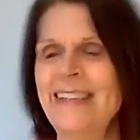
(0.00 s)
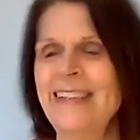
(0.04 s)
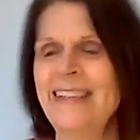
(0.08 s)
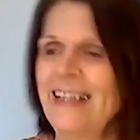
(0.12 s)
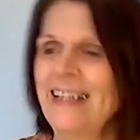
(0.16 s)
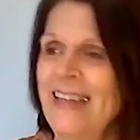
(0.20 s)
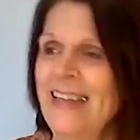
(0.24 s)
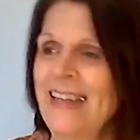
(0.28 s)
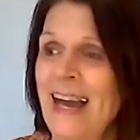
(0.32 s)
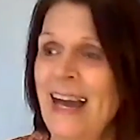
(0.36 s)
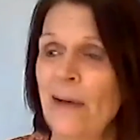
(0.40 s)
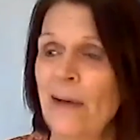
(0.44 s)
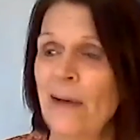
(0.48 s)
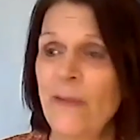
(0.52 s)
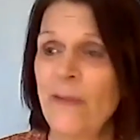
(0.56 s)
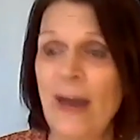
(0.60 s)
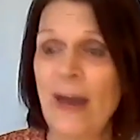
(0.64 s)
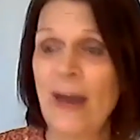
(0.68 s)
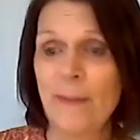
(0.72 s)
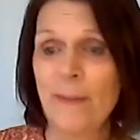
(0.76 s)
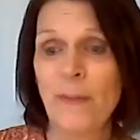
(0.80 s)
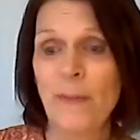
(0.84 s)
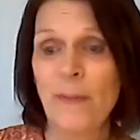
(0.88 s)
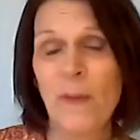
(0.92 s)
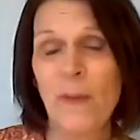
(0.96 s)
Now
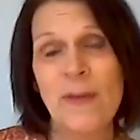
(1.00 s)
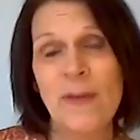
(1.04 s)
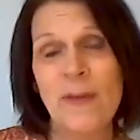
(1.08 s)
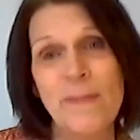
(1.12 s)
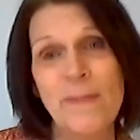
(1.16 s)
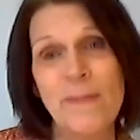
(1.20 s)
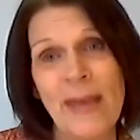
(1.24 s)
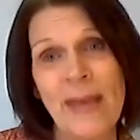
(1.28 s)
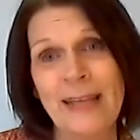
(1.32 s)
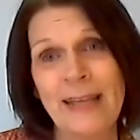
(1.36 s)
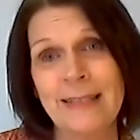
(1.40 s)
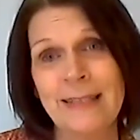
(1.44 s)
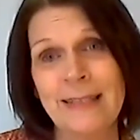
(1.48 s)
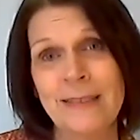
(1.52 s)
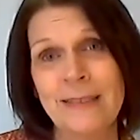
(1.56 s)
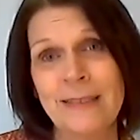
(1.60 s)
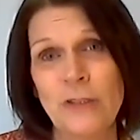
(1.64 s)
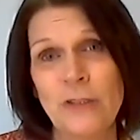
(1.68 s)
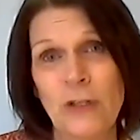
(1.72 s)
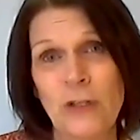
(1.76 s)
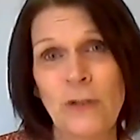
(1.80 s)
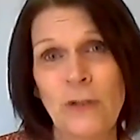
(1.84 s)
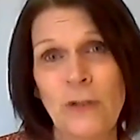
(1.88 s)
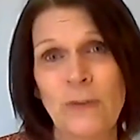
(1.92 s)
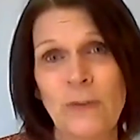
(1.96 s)
that boy makes
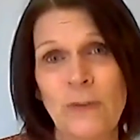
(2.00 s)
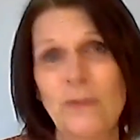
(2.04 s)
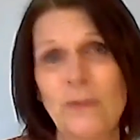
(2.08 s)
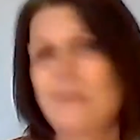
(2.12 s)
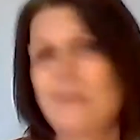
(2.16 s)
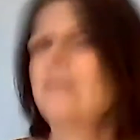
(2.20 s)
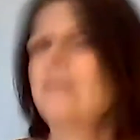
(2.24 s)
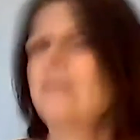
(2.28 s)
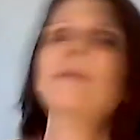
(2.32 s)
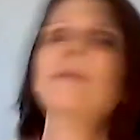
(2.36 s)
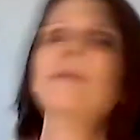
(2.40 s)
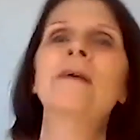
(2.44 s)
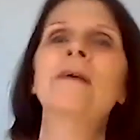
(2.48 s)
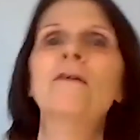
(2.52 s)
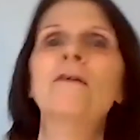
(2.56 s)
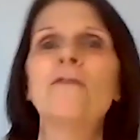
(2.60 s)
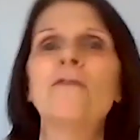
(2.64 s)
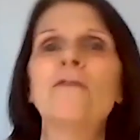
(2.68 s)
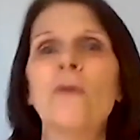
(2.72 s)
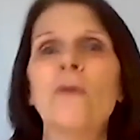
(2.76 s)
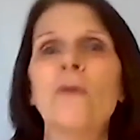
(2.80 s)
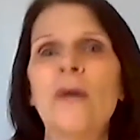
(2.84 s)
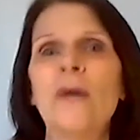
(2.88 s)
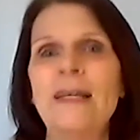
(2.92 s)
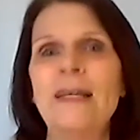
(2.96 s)
shoes
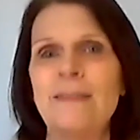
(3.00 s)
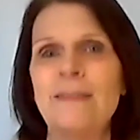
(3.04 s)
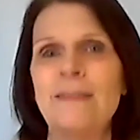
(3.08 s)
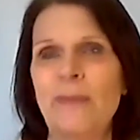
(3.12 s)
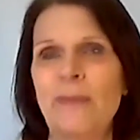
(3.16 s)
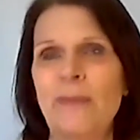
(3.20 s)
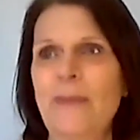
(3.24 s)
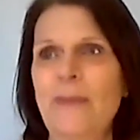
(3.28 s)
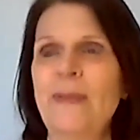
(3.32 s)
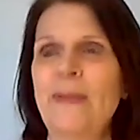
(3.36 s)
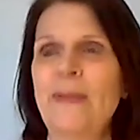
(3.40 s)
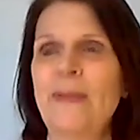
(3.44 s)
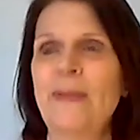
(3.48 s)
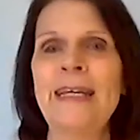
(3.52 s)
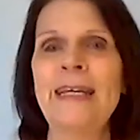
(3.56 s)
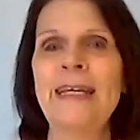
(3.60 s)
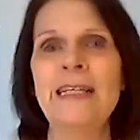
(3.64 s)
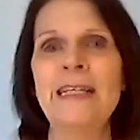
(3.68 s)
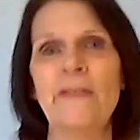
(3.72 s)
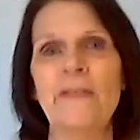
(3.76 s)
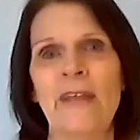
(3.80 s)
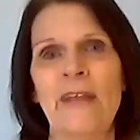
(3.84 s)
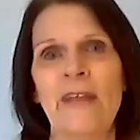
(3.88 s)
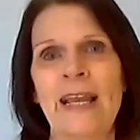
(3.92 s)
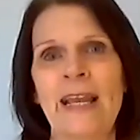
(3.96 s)
for his people in
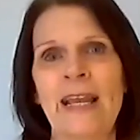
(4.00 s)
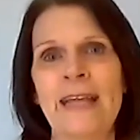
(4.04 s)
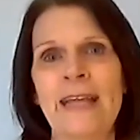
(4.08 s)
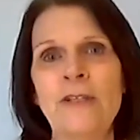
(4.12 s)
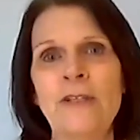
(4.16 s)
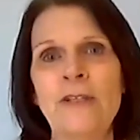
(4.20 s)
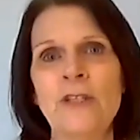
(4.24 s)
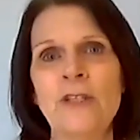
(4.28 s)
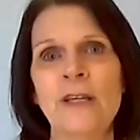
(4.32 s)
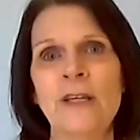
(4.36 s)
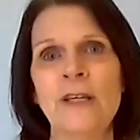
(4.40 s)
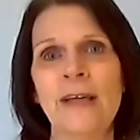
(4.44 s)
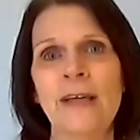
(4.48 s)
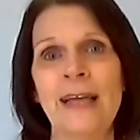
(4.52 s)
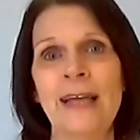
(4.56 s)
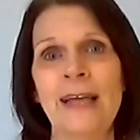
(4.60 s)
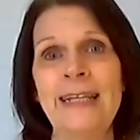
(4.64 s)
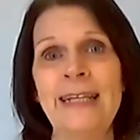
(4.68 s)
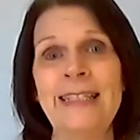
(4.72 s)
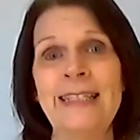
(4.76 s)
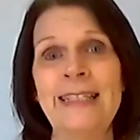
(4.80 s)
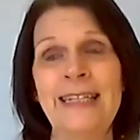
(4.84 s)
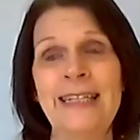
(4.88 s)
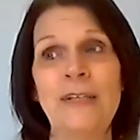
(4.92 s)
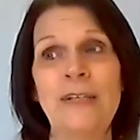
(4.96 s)
his village, and
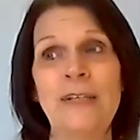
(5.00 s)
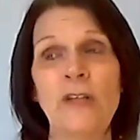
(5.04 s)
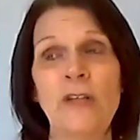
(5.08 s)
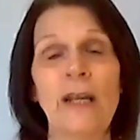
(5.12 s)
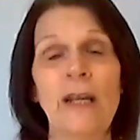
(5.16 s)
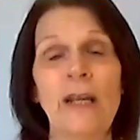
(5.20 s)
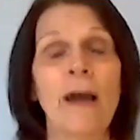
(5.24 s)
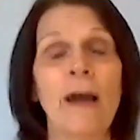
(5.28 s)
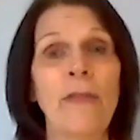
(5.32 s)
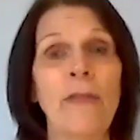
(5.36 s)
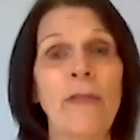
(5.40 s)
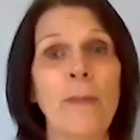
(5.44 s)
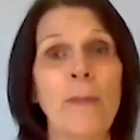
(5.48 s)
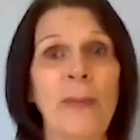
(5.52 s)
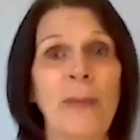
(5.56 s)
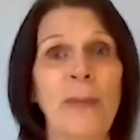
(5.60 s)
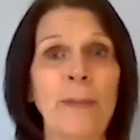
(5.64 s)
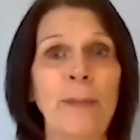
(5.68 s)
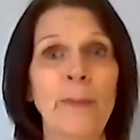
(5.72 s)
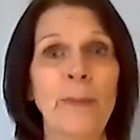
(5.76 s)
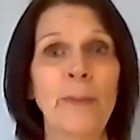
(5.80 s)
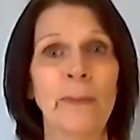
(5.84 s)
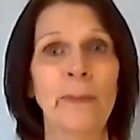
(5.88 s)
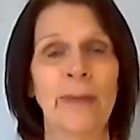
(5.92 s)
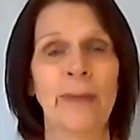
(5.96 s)
he's teaching other
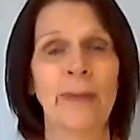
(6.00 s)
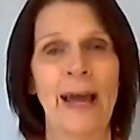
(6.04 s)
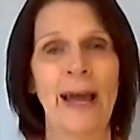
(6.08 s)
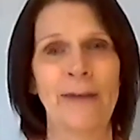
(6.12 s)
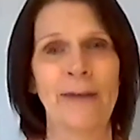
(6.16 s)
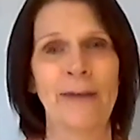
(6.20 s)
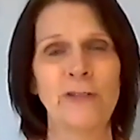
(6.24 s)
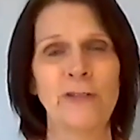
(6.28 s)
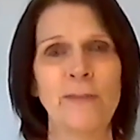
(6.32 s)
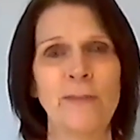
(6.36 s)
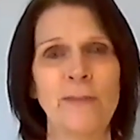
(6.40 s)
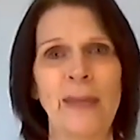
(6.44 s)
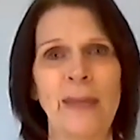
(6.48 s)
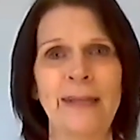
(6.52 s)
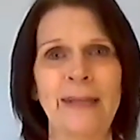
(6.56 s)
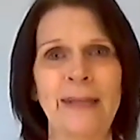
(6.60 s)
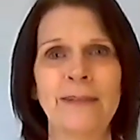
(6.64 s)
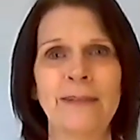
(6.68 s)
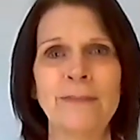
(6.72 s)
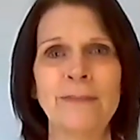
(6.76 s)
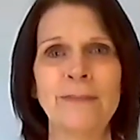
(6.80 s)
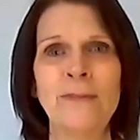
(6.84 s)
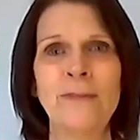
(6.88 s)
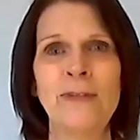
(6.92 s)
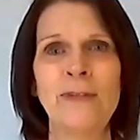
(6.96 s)
people how to
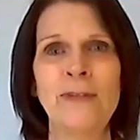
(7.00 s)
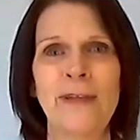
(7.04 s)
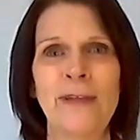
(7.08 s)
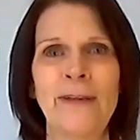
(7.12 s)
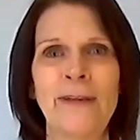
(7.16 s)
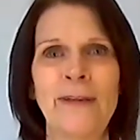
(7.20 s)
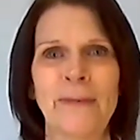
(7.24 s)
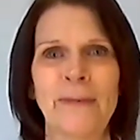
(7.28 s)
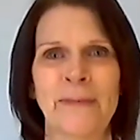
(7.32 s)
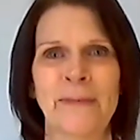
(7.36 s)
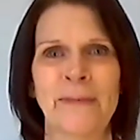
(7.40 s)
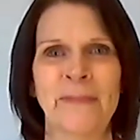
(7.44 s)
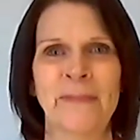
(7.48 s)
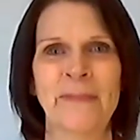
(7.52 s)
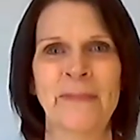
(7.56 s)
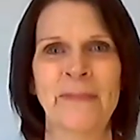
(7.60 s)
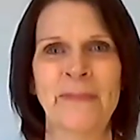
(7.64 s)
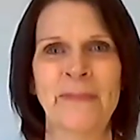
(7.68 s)
make them too.